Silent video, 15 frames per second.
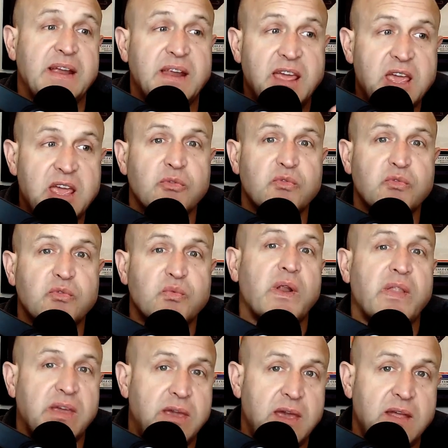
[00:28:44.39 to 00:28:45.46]
And he was one of
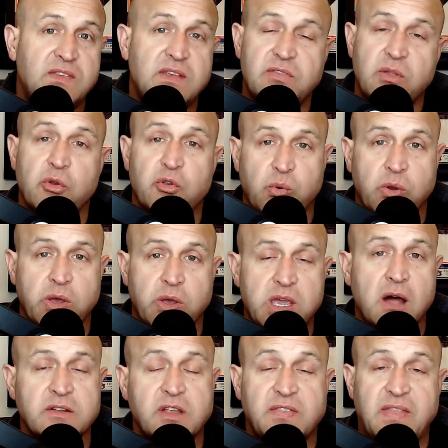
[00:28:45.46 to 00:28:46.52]
the kids, even though he's really
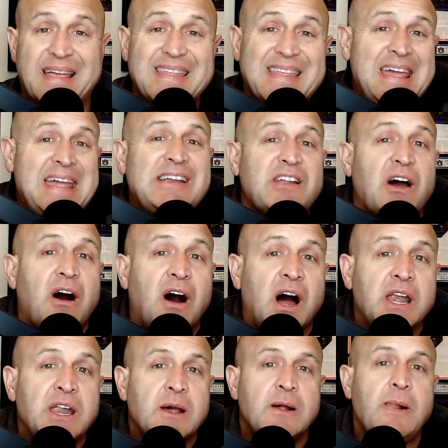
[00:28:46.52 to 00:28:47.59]
young, that they leaned
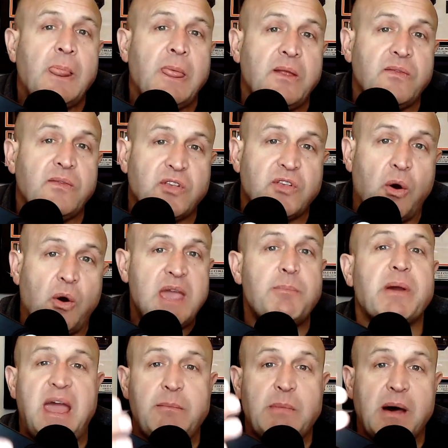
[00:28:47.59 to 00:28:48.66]
on. And so he
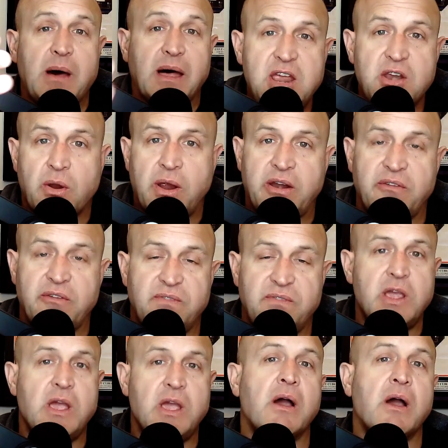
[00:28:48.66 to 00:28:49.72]
became a leader at a
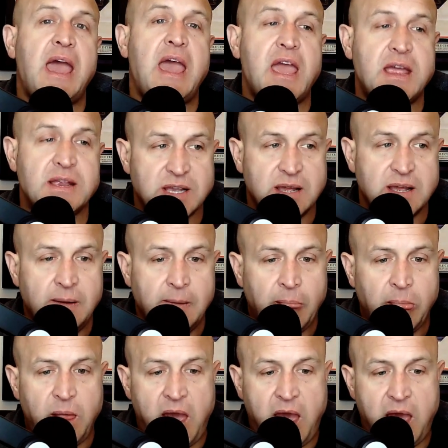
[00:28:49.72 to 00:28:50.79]
very young age
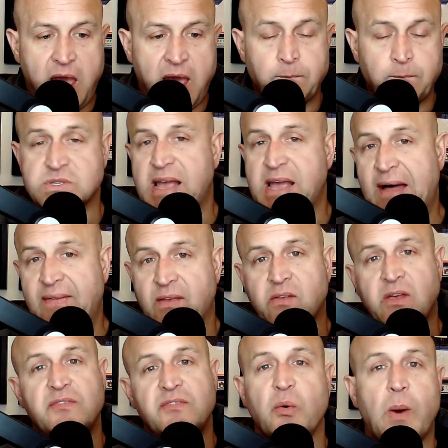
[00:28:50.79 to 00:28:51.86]
and was a guy that
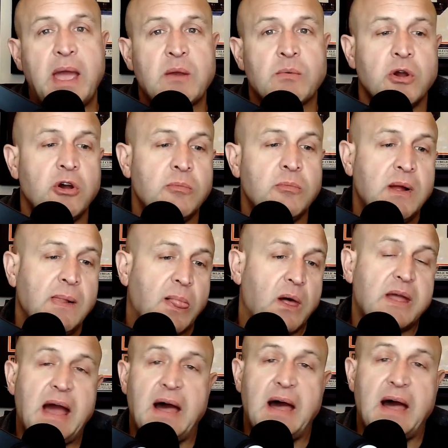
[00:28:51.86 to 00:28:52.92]
lived in the weight room,
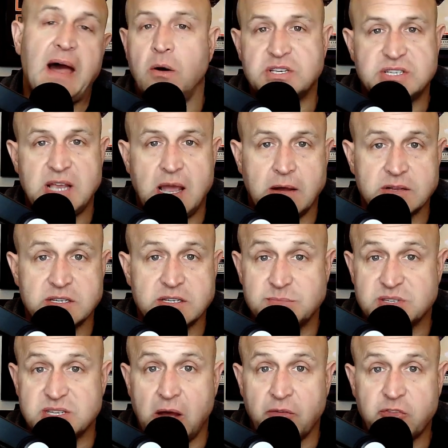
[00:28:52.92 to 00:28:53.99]
a guy that always challenged
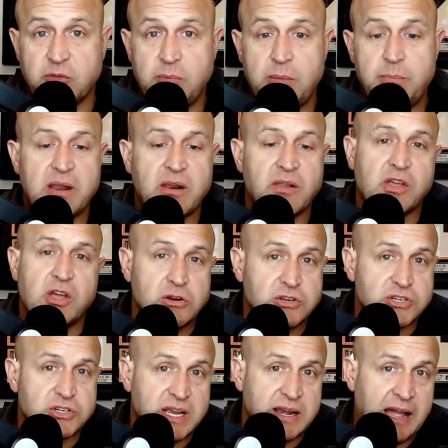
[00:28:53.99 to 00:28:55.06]
himself to be better. The
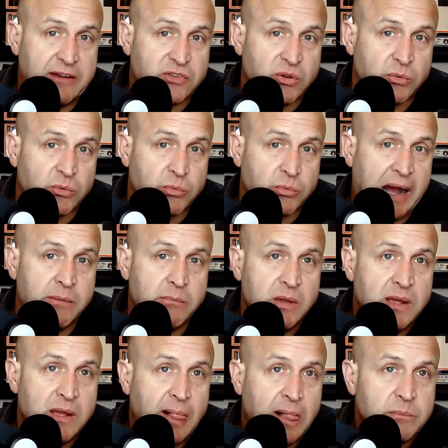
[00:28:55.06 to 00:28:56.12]
coaches didn't have to ride him.
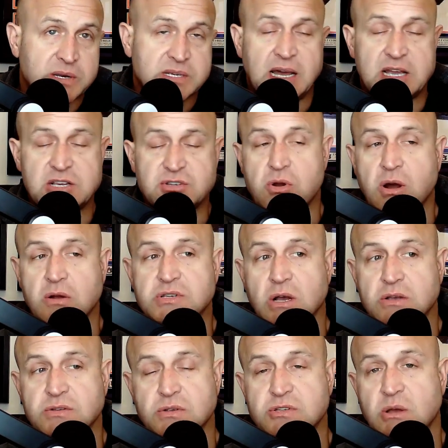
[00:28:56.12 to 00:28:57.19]
But his high school coach
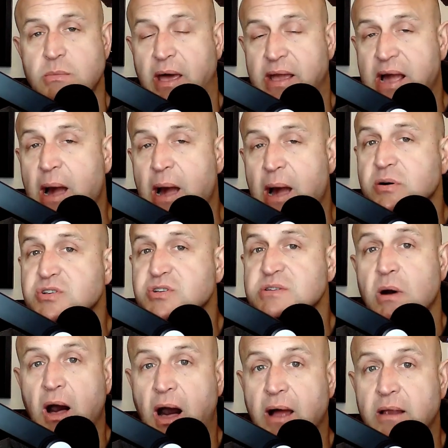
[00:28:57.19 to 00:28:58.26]
also told me, like, I pushed him a
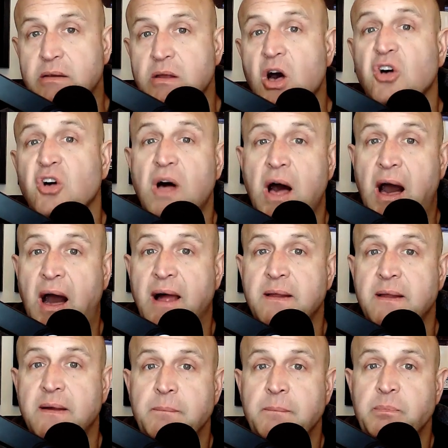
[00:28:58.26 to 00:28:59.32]
lot,
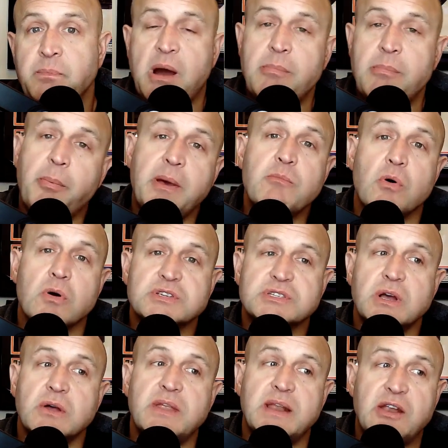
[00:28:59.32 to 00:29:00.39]
probably more
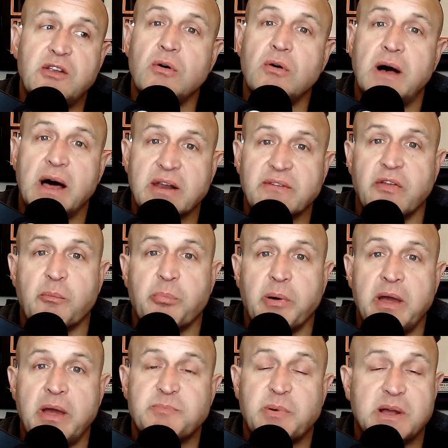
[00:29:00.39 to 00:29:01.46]
so than I do a lot of other
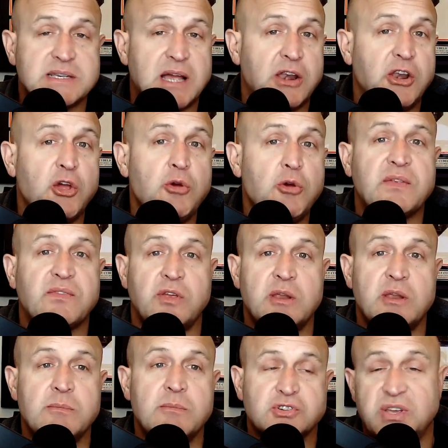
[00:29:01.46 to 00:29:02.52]
players because I knew mentally and
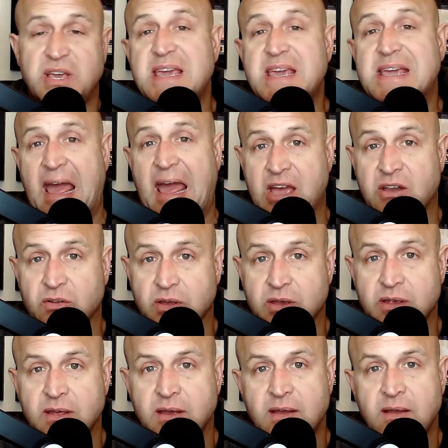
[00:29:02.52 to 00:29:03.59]
emotionally he could handle it.